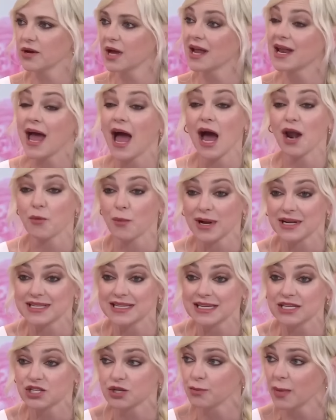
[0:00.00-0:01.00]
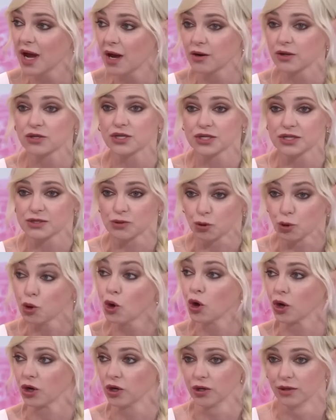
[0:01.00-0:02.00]
and how do I teach him how to just
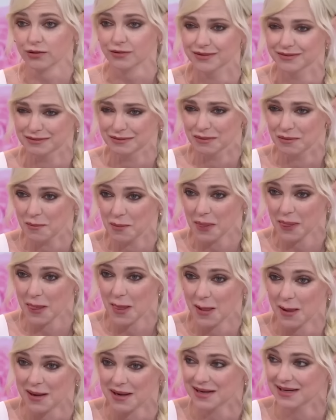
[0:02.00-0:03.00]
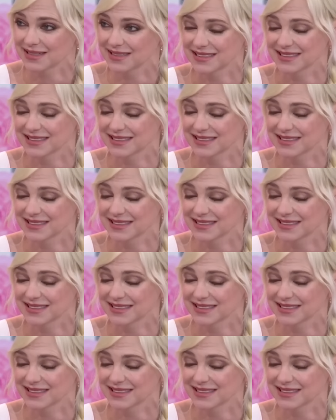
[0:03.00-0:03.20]
look? Yeah.